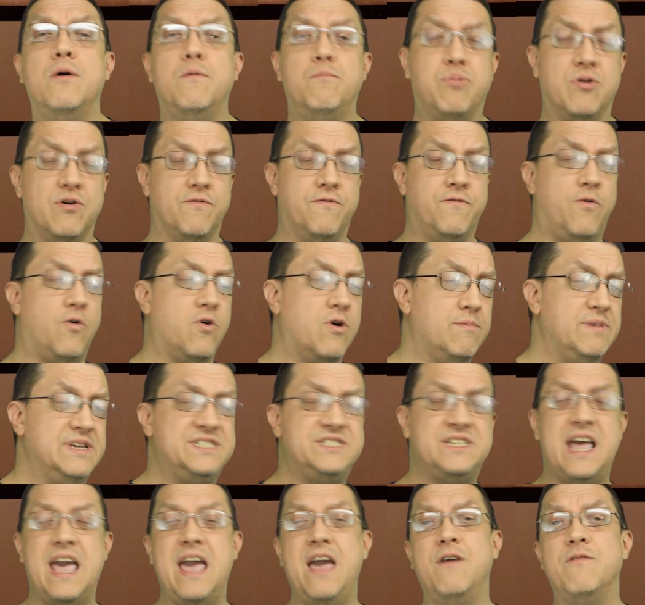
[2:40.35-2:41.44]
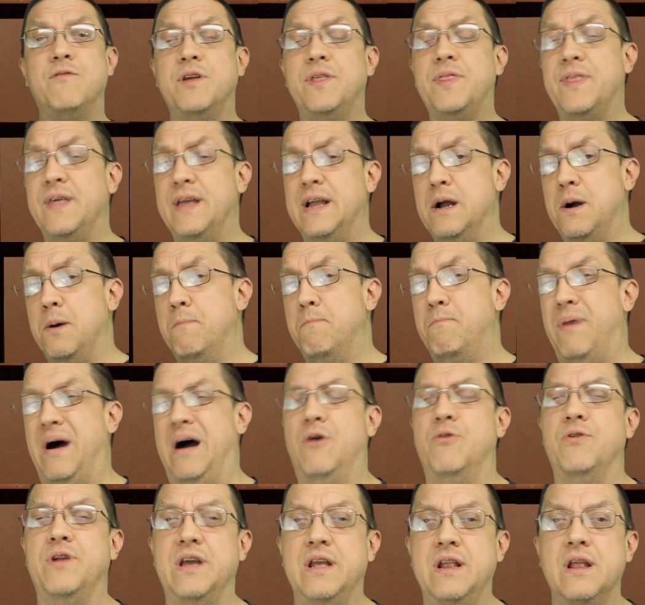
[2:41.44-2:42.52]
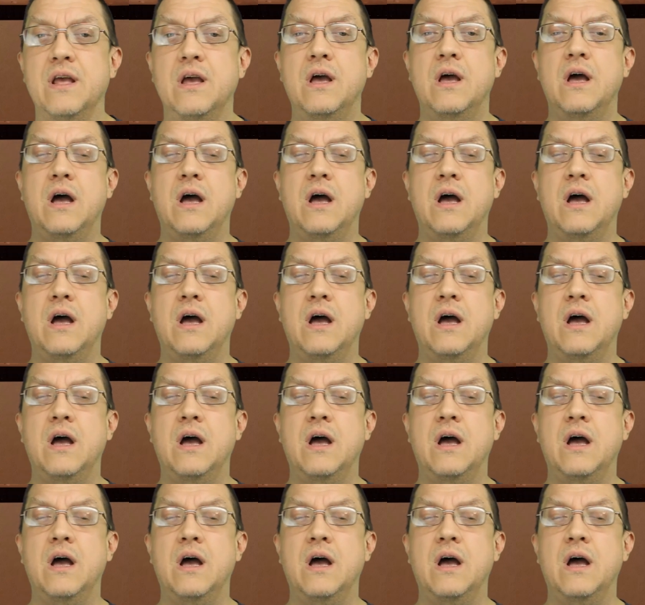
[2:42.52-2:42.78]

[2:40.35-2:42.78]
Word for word: performance, everything about it,